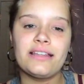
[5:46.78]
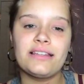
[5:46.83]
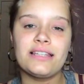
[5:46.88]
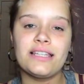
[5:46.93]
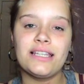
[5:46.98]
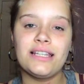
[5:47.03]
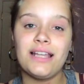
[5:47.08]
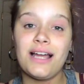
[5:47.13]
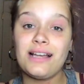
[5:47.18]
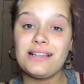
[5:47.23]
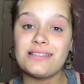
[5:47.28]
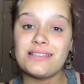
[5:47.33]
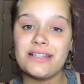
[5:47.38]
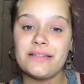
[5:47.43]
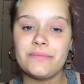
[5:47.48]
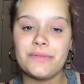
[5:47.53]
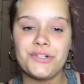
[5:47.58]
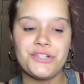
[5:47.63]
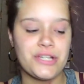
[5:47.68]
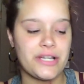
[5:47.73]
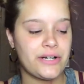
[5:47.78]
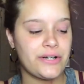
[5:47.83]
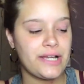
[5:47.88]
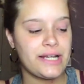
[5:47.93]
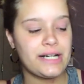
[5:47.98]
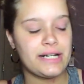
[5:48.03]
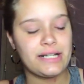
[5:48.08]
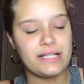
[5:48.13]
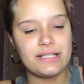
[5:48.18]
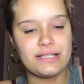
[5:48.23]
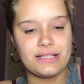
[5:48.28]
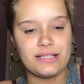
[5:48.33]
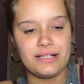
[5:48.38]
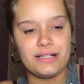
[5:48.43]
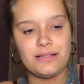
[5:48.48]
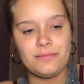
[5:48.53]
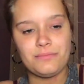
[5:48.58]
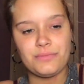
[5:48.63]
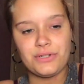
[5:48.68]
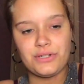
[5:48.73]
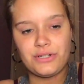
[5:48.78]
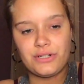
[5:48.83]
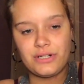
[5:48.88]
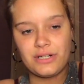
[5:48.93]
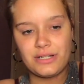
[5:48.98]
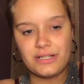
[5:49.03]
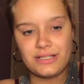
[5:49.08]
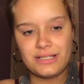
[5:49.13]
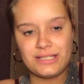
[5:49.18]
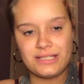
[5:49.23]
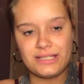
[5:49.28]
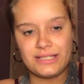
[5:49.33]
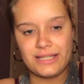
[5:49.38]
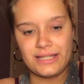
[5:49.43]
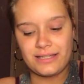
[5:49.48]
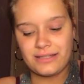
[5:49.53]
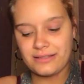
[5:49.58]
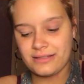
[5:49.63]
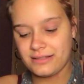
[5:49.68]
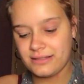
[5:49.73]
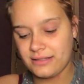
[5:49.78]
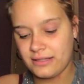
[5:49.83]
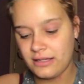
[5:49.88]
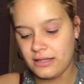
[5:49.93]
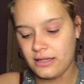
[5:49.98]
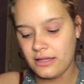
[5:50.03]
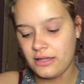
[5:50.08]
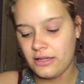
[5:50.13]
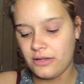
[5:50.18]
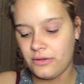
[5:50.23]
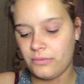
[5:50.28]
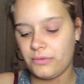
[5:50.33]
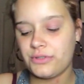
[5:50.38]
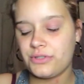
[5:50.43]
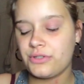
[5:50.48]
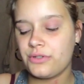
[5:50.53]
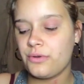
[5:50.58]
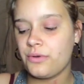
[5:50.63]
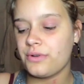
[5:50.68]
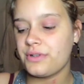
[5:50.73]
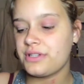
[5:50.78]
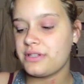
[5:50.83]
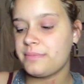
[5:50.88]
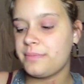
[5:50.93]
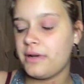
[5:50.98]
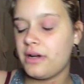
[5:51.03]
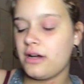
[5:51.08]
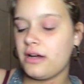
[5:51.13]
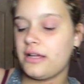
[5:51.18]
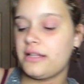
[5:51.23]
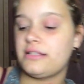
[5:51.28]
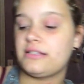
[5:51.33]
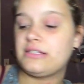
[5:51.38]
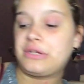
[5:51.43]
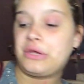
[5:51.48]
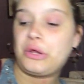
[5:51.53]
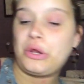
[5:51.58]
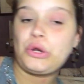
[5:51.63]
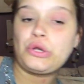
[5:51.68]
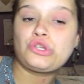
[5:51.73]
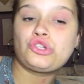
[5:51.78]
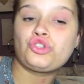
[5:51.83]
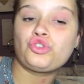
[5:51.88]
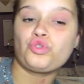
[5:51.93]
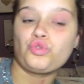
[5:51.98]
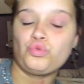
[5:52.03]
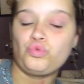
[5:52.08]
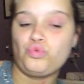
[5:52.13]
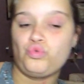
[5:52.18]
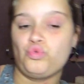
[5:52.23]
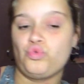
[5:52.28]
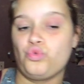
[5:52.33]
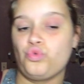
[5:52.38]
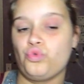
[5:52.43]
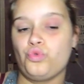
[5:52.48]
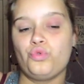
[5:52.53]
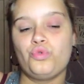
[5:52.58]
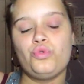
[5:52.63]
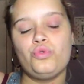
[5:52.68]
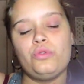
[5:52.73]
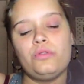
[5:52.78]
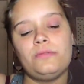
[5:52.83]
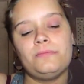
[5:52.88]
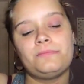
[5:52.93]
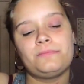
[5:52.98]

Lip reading: the last number generated is the number 6, which corresponds to